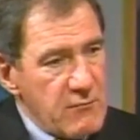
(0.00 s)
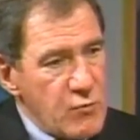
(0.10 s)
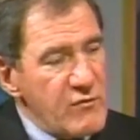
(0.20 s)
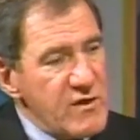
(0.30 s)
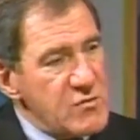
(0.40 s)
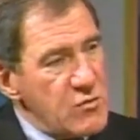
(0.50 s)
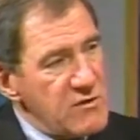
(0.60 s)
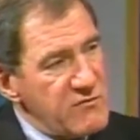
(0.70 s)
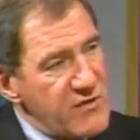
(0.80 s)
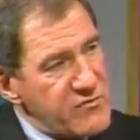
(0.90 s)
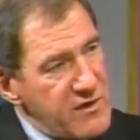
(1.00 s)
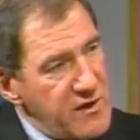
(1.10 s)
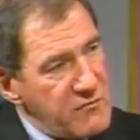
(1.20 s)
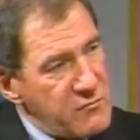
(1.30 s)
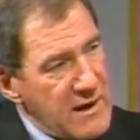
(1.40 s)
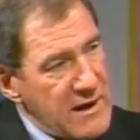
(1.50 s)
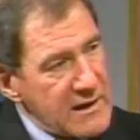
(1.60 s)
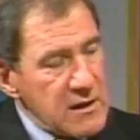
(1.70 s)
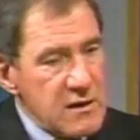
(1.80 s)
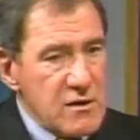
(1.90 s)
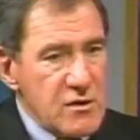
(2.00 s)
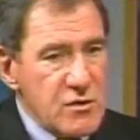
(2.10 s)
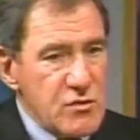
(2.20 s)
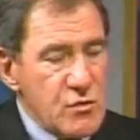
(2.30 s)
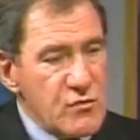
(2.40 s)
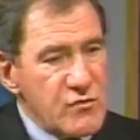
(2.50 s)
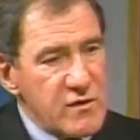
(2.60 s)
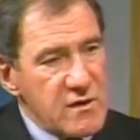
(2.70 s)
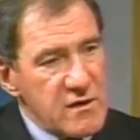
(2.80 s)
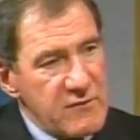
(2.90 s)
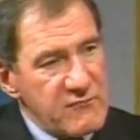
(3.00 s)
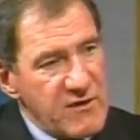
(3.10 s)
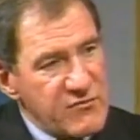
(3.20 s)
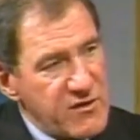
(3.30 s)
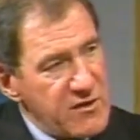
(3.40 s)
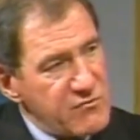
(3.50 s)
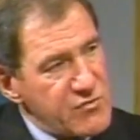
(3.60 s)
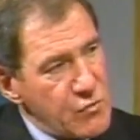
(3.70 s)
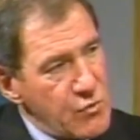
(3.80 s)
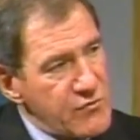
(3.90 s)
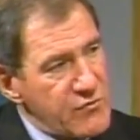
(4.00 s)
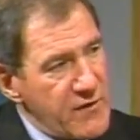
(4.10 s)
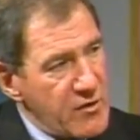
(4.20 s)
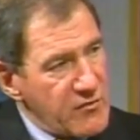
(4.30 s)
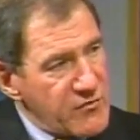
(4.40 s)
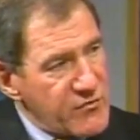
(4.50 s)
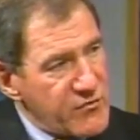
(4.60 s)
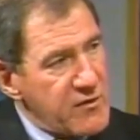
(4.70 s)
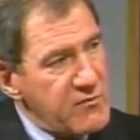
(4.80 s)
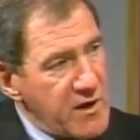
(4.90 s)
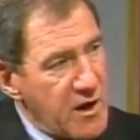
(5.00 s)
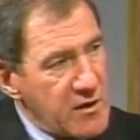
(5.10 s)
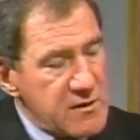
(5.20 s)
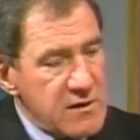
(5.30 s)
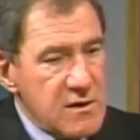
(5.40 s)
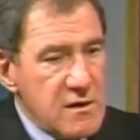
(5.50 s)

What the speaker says: move into an investigative model using investigative tools that are the state-of-the-art.